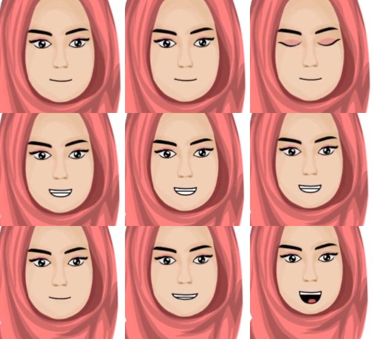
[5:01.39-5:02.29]
So from
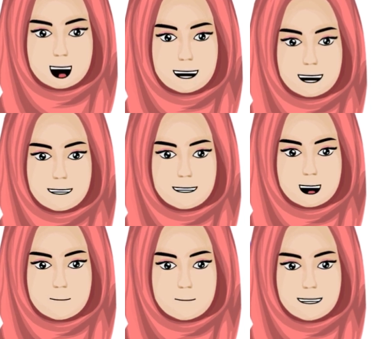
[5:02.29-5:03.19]
this side, it
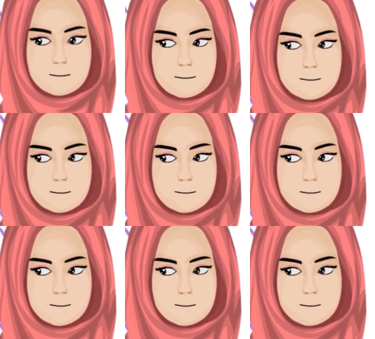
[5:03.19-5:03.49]
will be clear.